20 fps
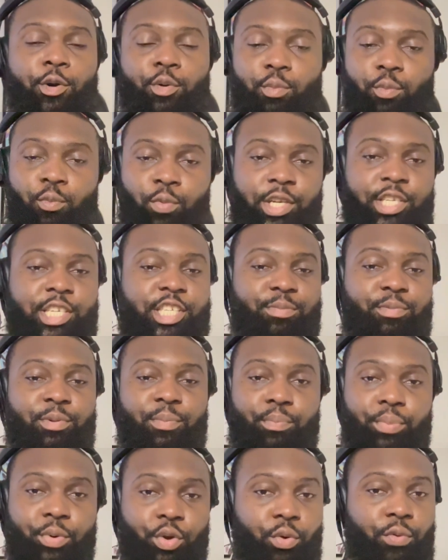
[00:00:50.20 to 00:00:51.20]
which has been
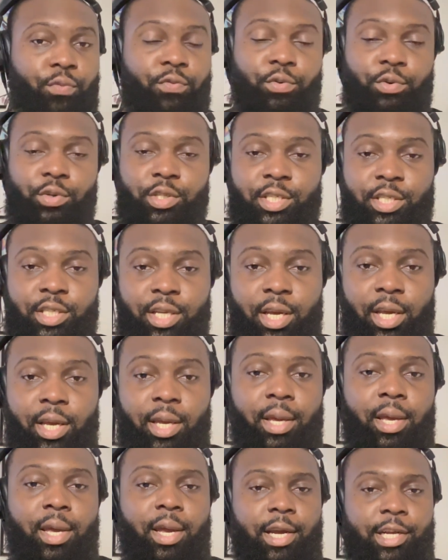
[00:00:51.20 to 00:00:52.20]
beautiful to
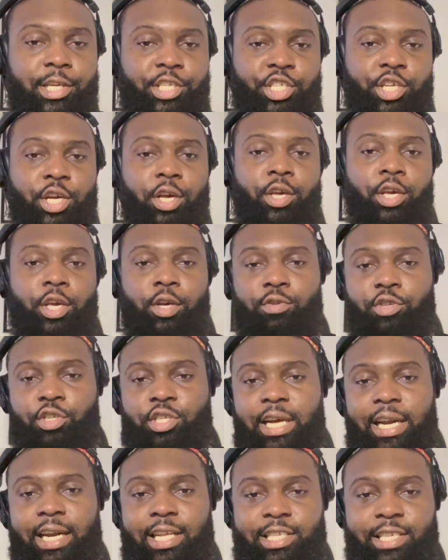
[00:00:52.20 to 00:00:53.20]
see, is Shai
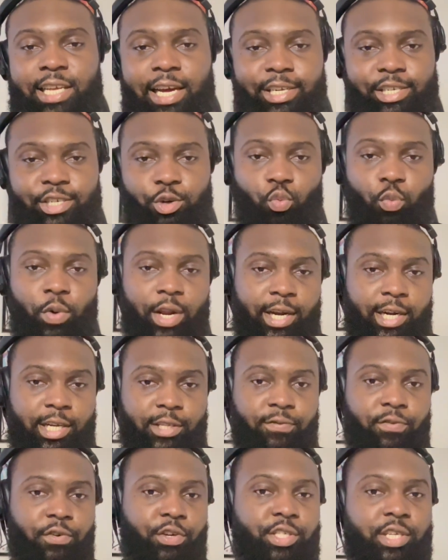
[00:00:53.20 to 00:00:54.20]
Gilgeous-Alexander winning his
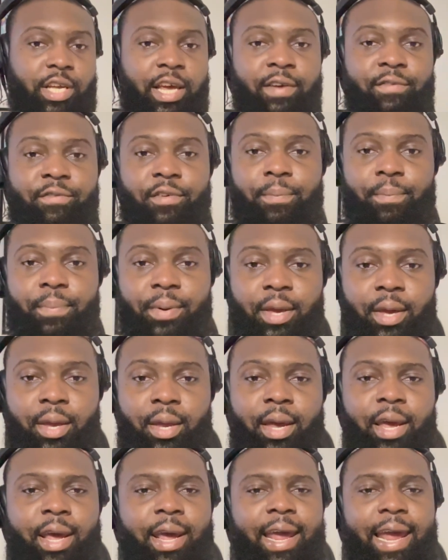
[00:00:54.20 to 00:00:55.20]
first
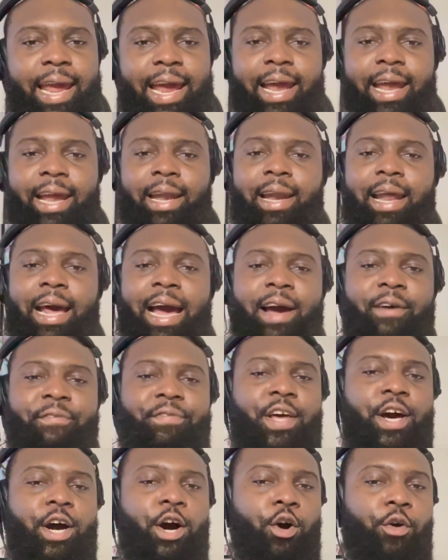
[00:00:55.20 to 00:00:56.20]
MVP. And
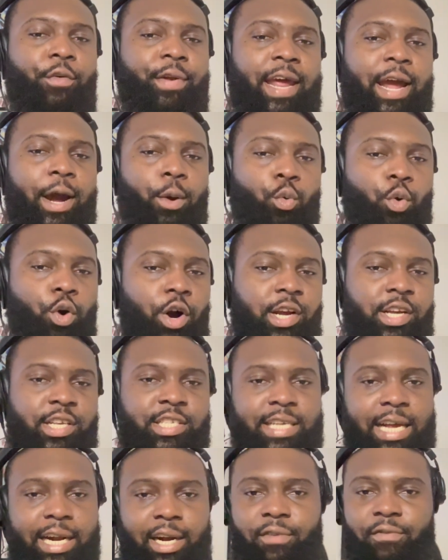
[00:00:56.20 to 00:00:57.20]
after all that work and
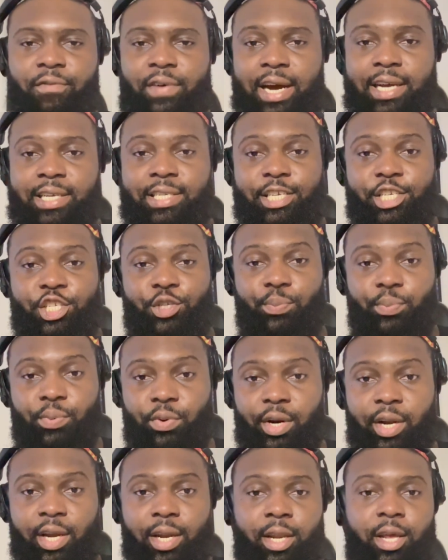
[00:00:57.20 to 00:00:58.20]
sacrifice he's
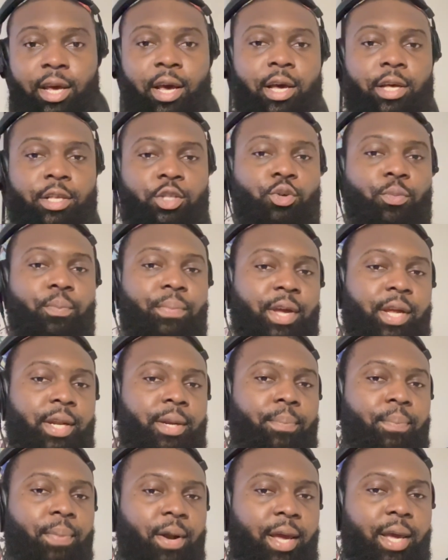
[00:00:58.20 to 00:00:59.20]
put in to be the
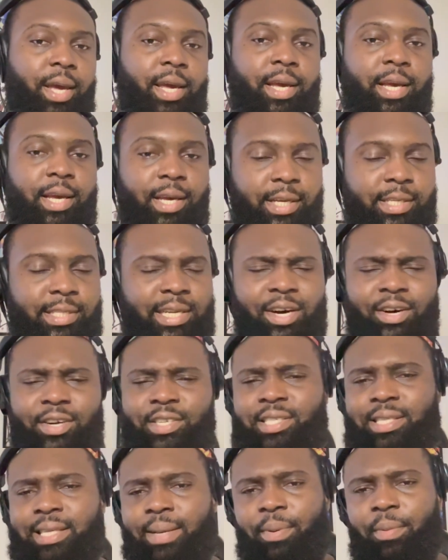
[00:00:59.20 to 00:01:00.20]
player he is, I
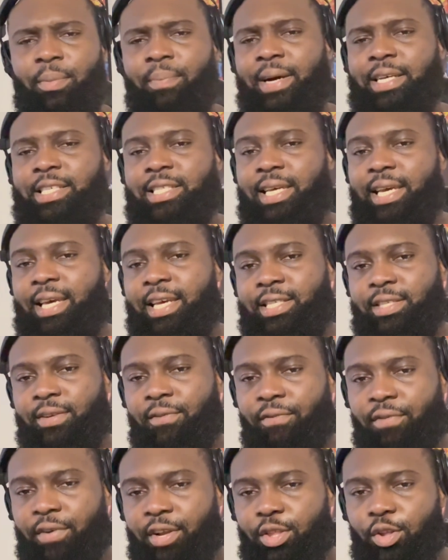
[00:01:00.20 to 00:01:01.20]
understand people might say he's a
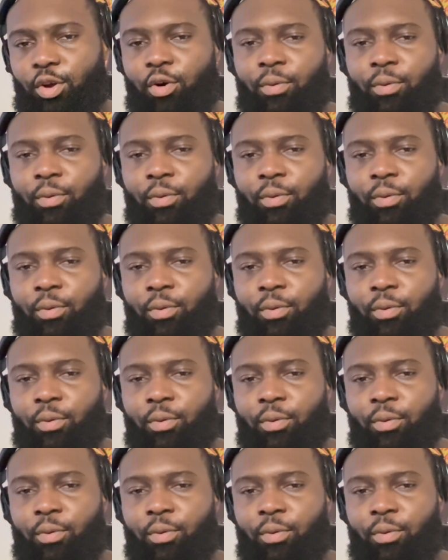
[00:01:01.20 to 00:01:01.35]
free throw